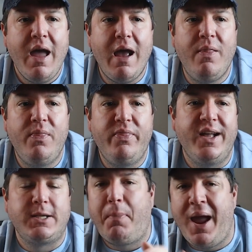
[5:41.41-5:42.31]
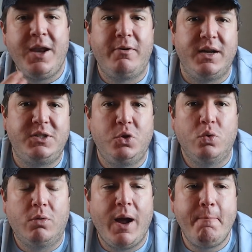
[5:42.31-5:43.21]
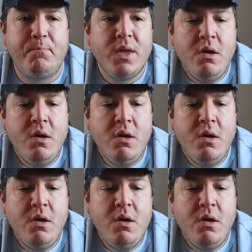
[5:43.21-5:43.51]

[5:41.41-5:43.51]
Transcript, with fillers: And it's a pandering tool, right?